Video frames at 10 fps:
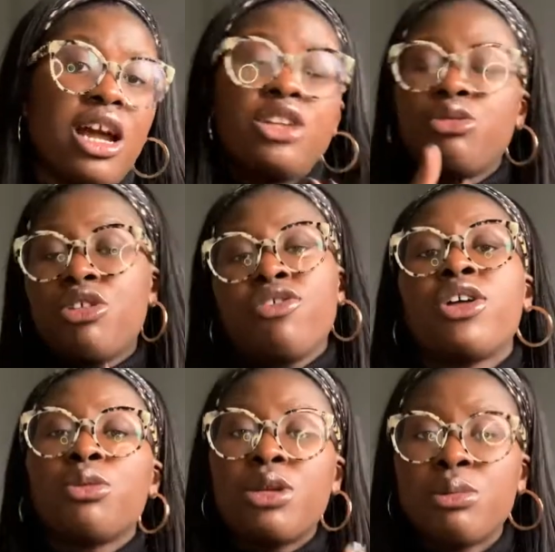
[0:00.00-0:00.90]
I don't know if
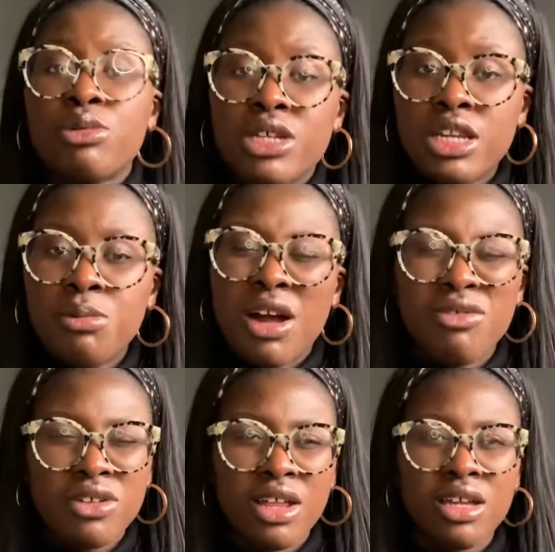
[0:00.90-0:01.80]
other people did, but I
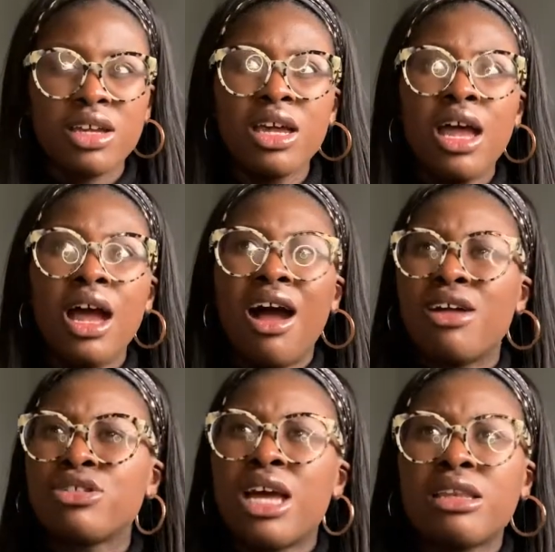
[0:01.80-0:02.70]
feel like I
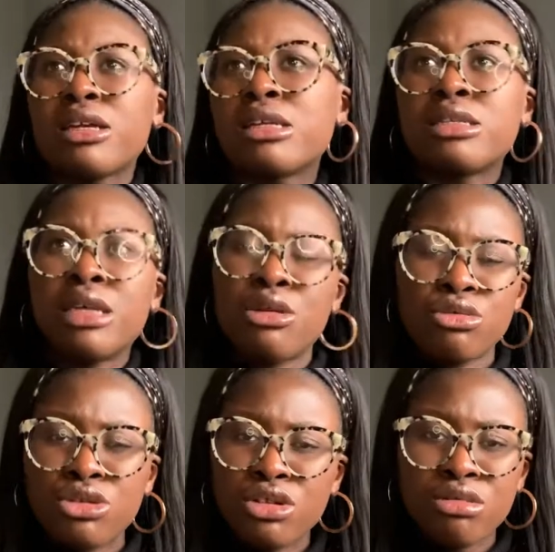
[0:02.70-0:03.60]
just had like a day or
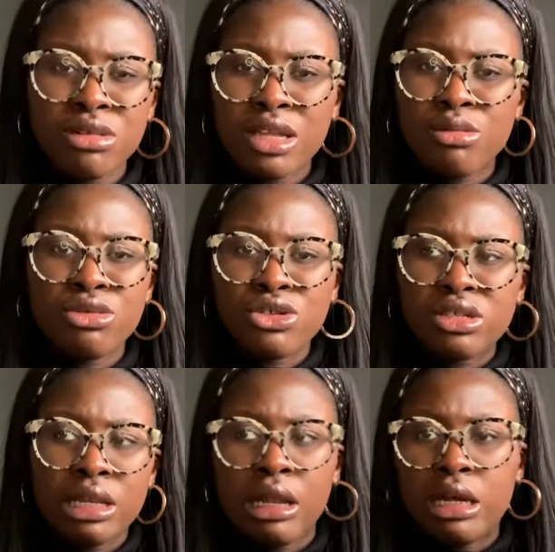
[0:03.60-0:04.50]
two where they would
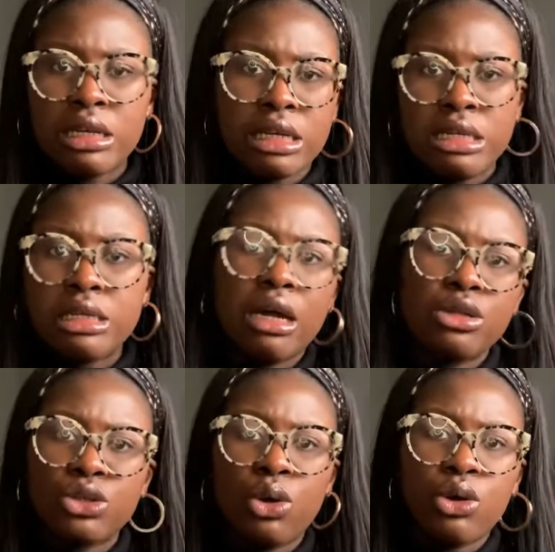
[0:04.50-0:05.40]
just lightly
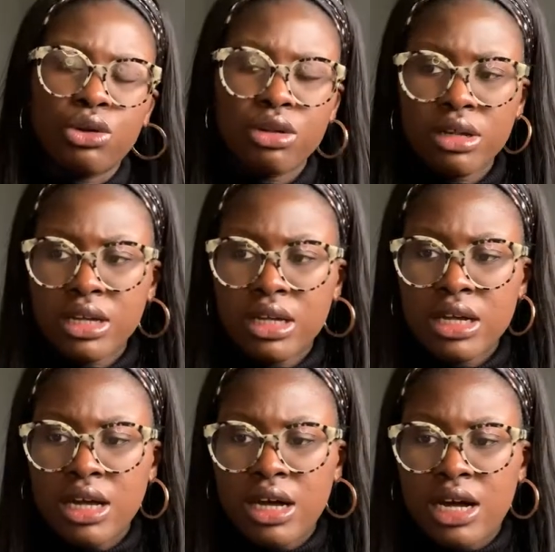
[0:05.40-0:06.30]
touch on
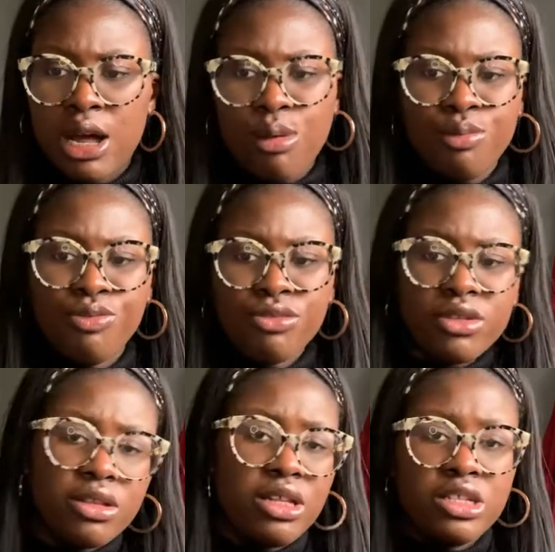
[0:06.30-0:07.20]

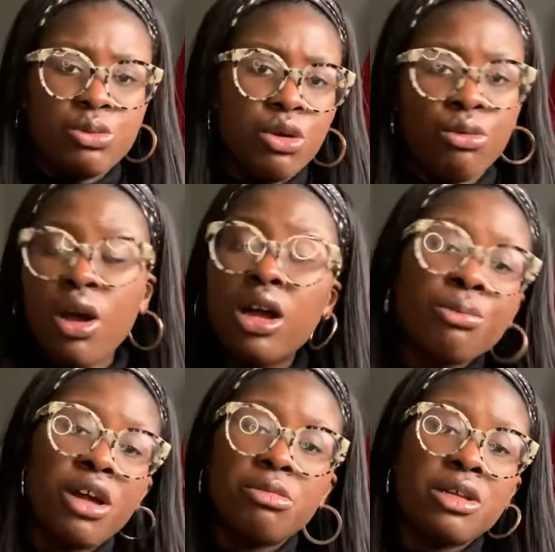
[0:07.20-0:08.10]
this is what work
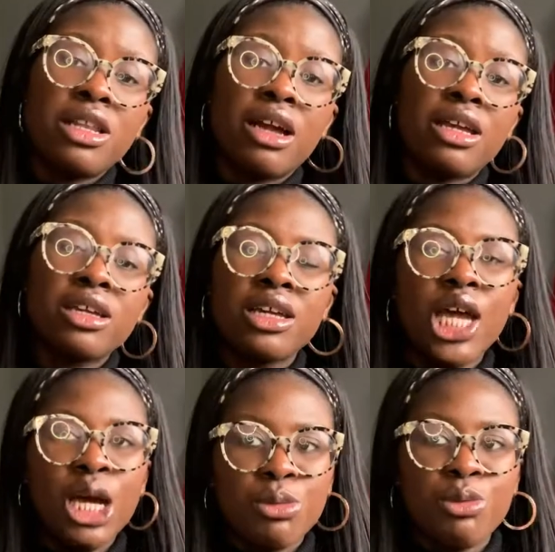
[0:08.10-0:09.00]
might be like,
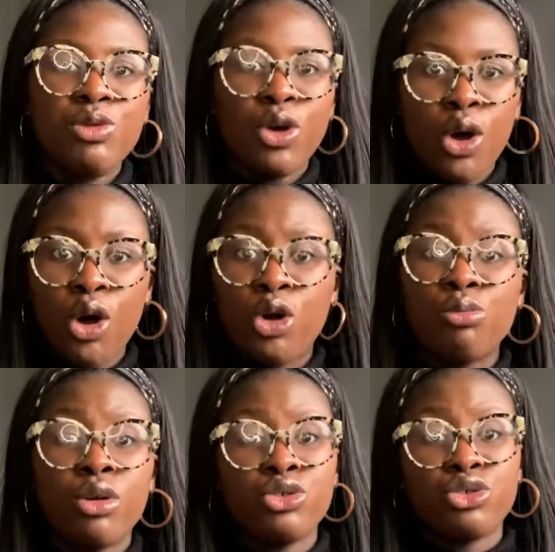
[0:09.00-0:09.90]
but we've got a whole
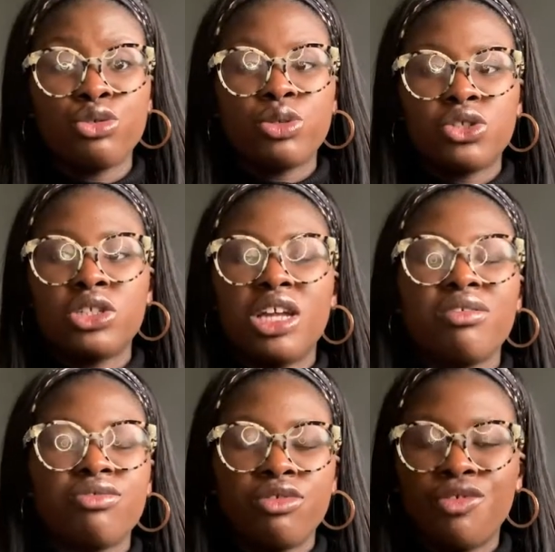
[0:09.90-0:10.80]
module which is like
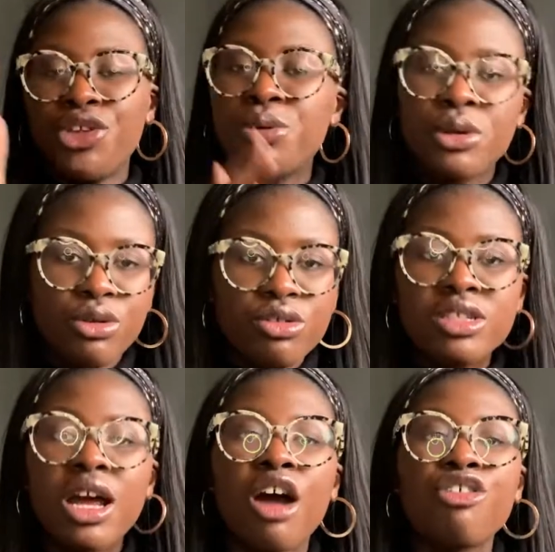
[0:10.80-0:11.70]
reviewing
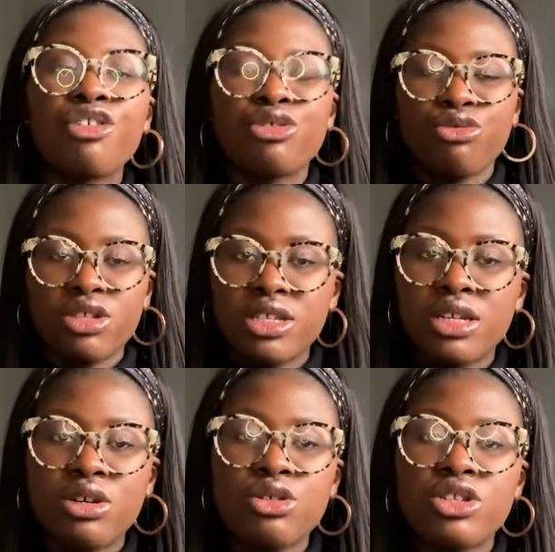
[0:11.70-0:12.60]
yourself and your
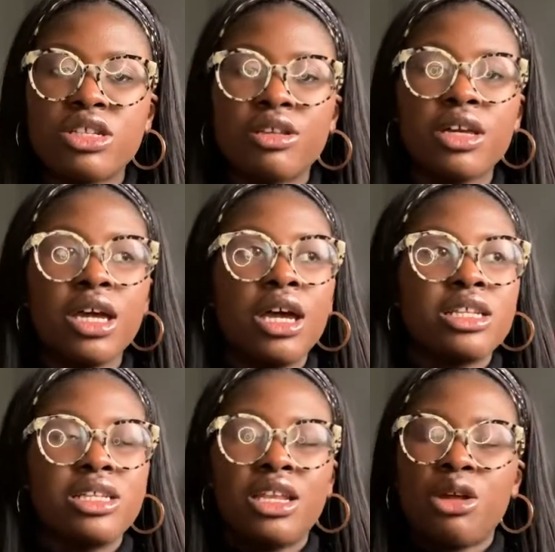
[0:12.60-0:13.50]
skills and
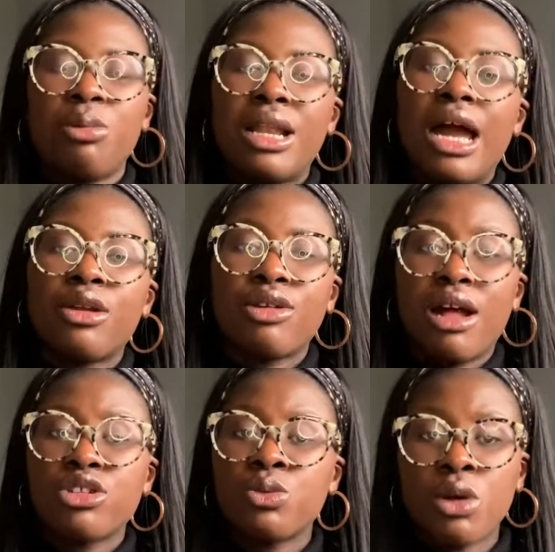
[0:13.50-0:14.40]
setting a plan on how
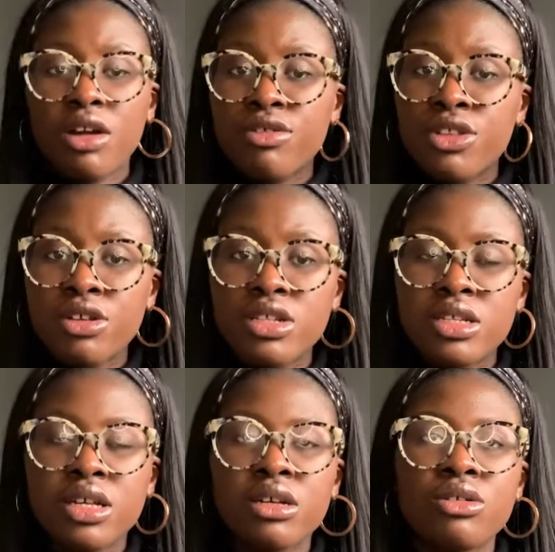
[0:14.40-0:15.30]
to work for those
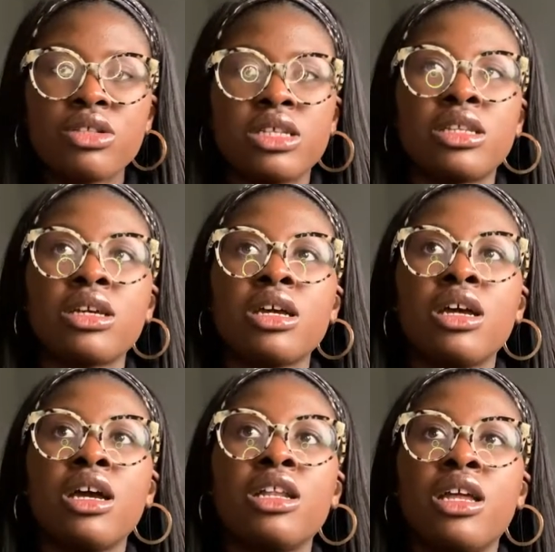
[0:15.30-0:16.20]
skills and
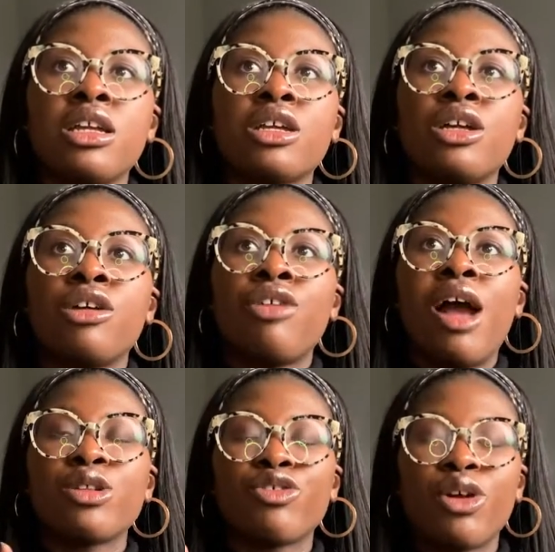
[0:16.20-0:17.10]
like
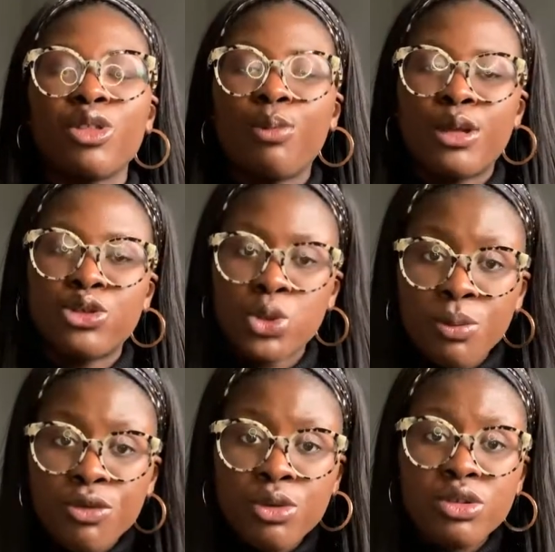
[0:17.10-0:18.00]
how to find the best job
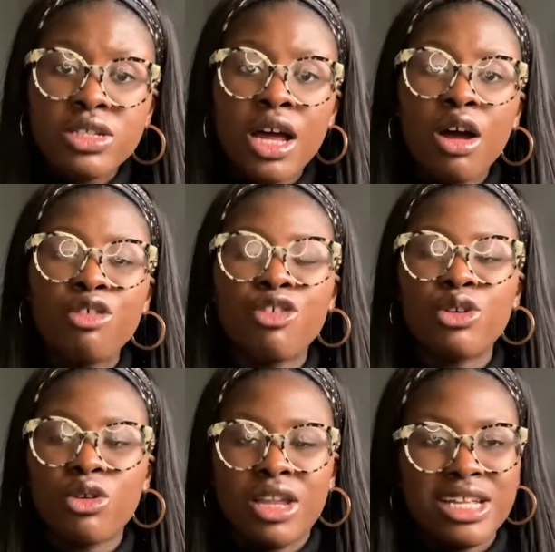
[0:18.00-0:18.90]
for yourself, and
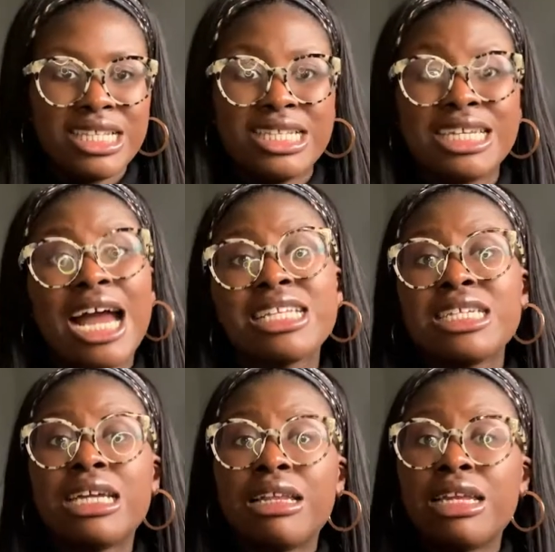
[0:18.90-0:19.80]
not like
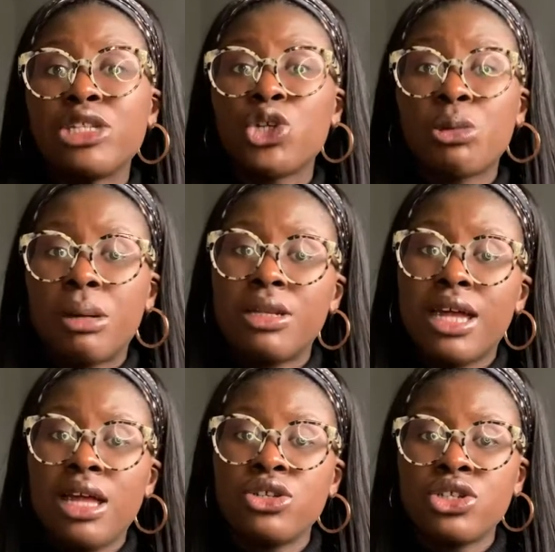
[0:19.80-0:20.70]
scattergunning job
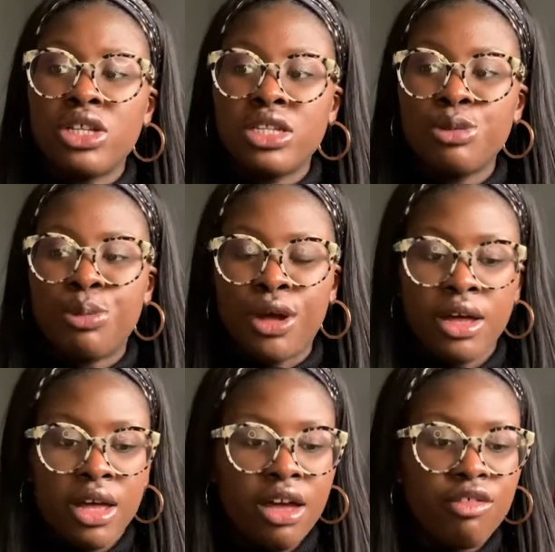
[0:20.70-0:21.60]
applications, but
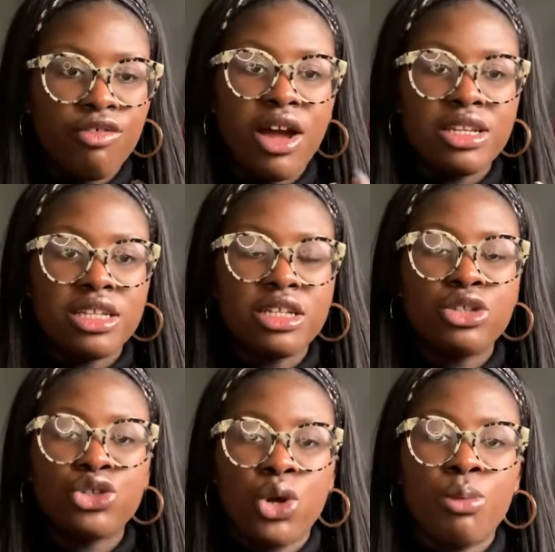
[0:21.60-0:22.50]
finding a
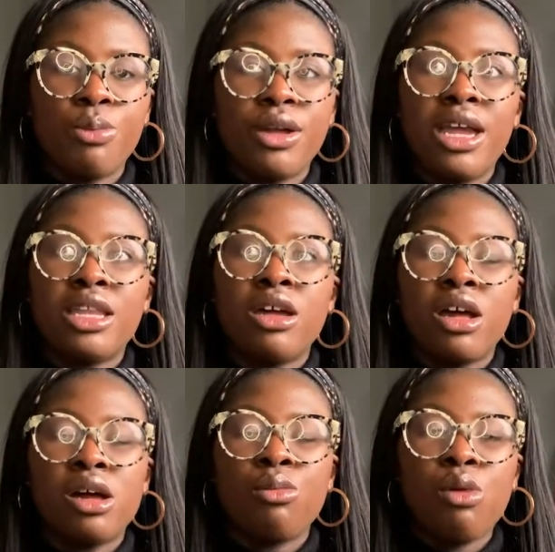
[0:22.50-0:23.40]
job in
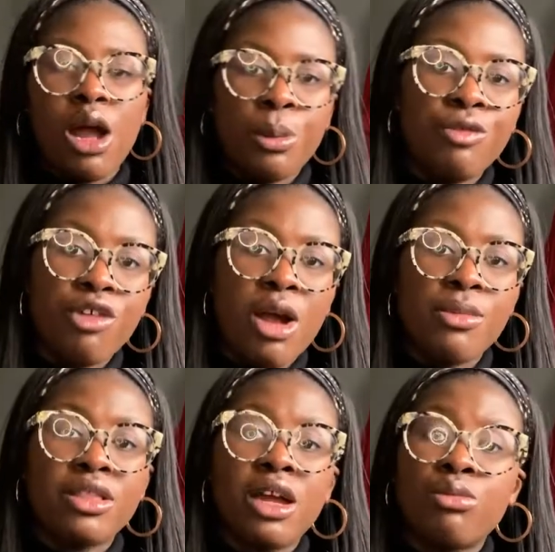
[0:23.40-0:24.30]
a work
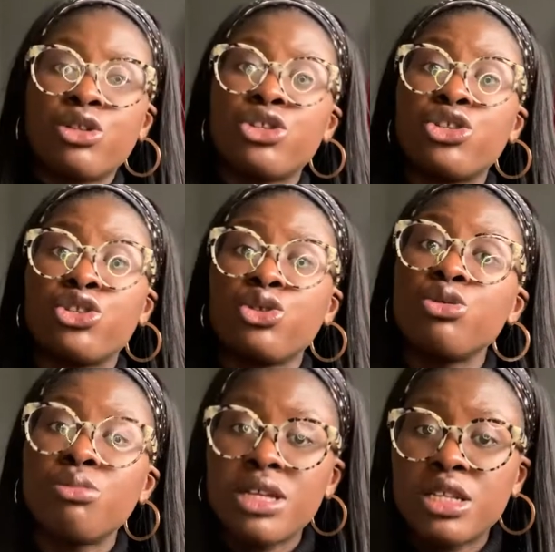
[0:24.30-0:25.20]
environment that would suit
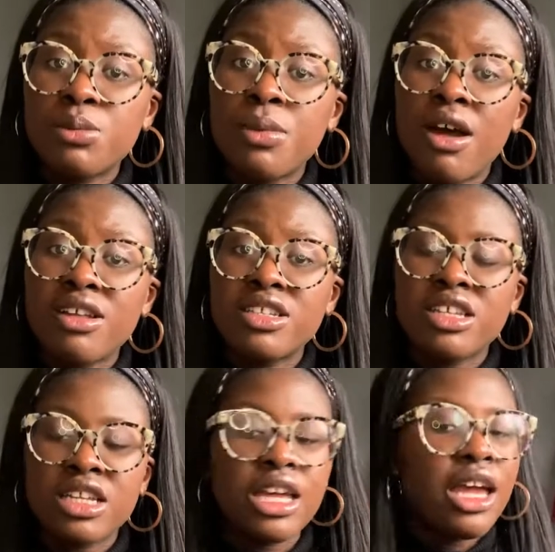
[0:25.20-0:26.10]
me as a person.